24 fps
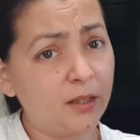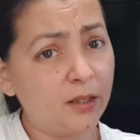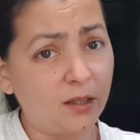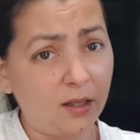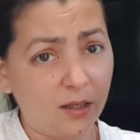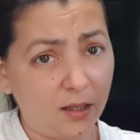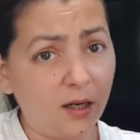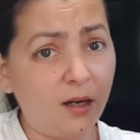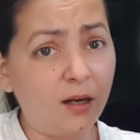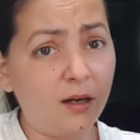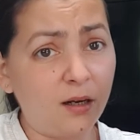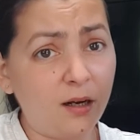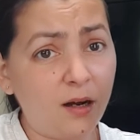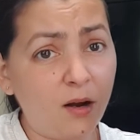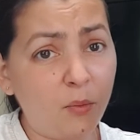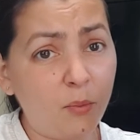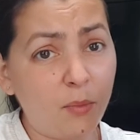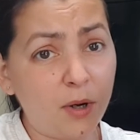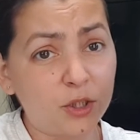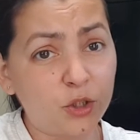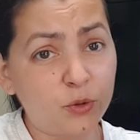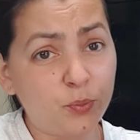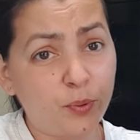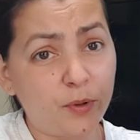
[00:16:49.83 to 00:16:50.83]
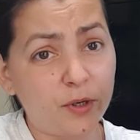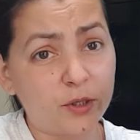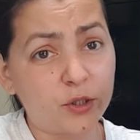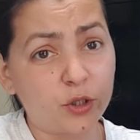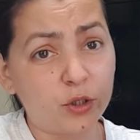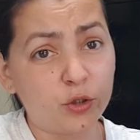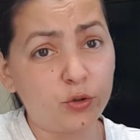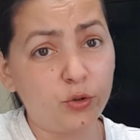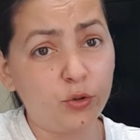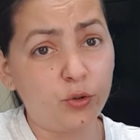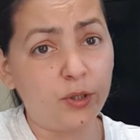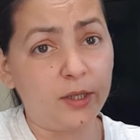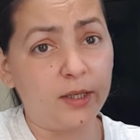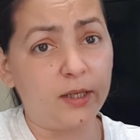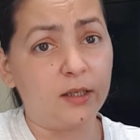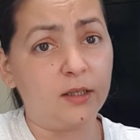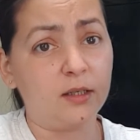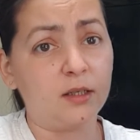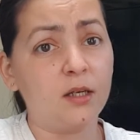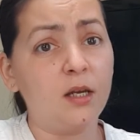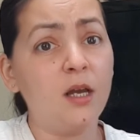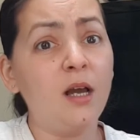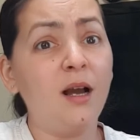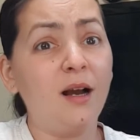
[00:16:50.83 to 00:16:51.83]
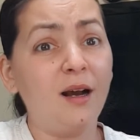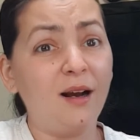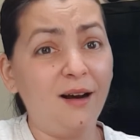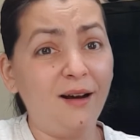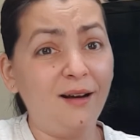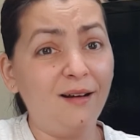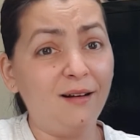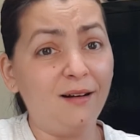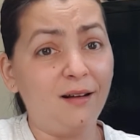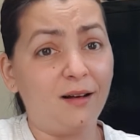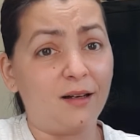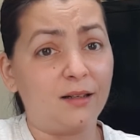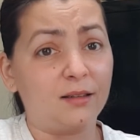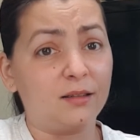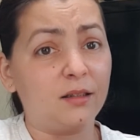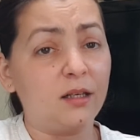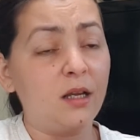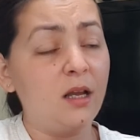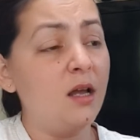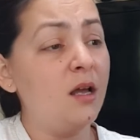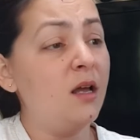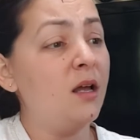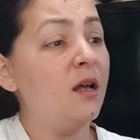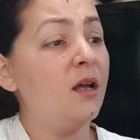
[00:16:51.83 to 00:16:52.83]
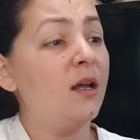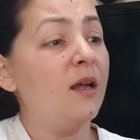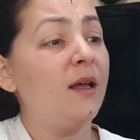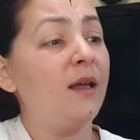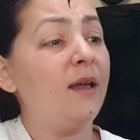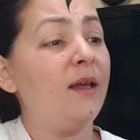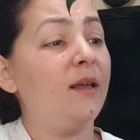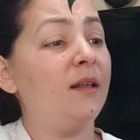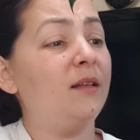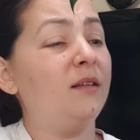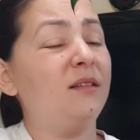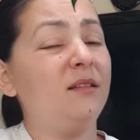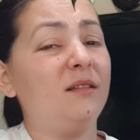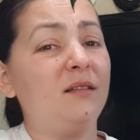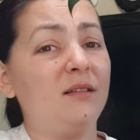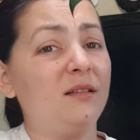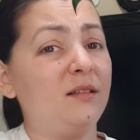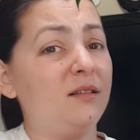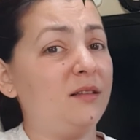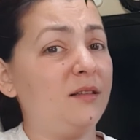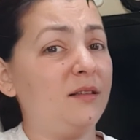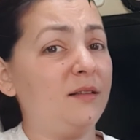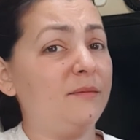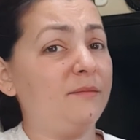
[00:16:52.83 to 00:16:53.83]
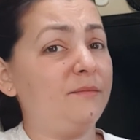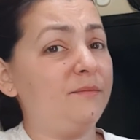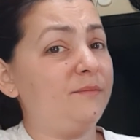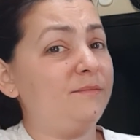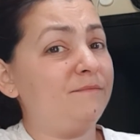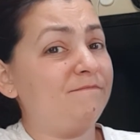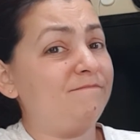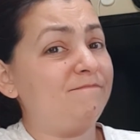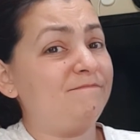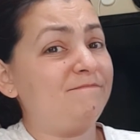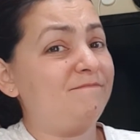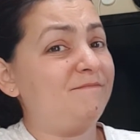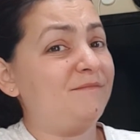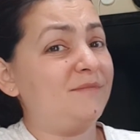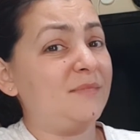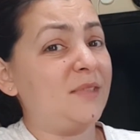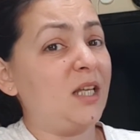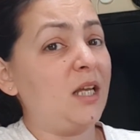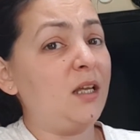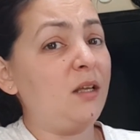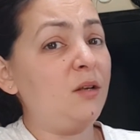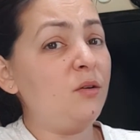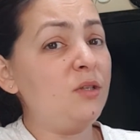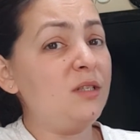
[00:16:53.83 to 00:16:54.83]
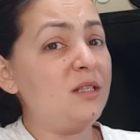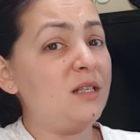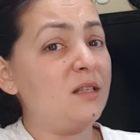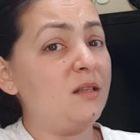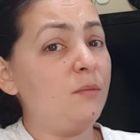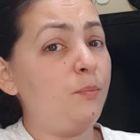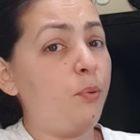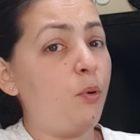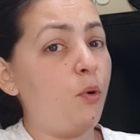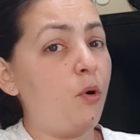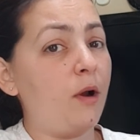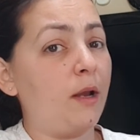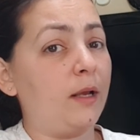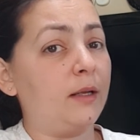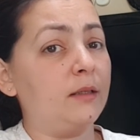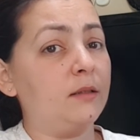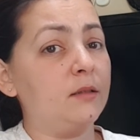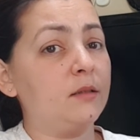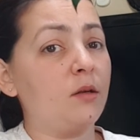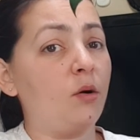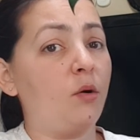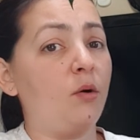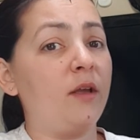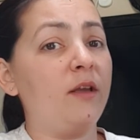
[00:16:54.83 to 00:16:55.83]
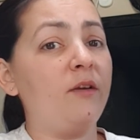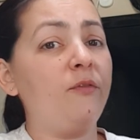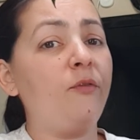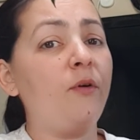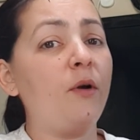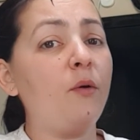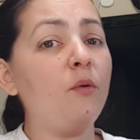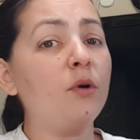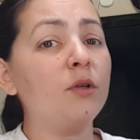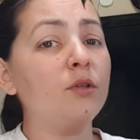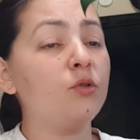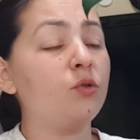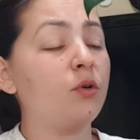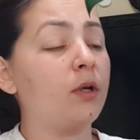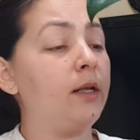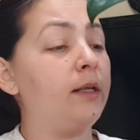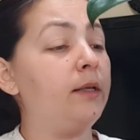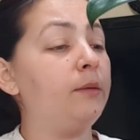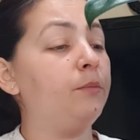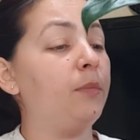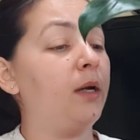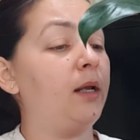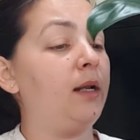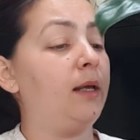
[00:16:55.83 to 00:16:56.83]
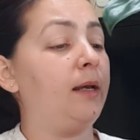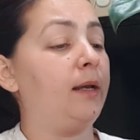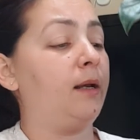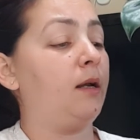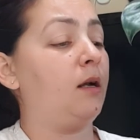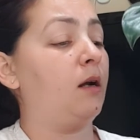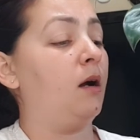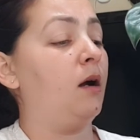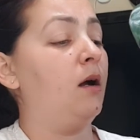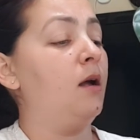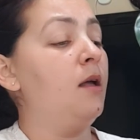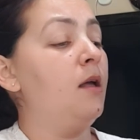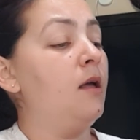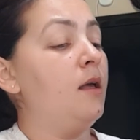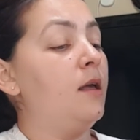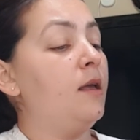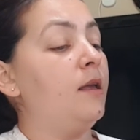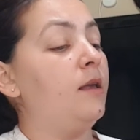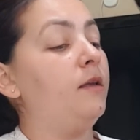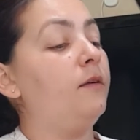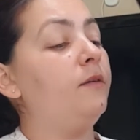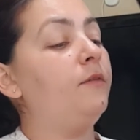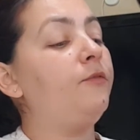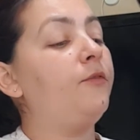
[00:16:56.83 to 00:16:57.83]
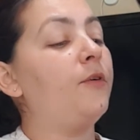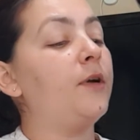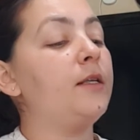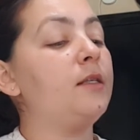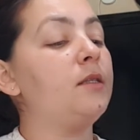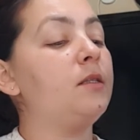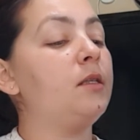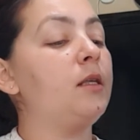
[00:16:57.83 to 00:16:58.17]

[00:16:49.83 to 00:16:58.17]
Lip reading: How much pressure do you need? A lot. And I don't see the point. So if I want to clean my leca, if I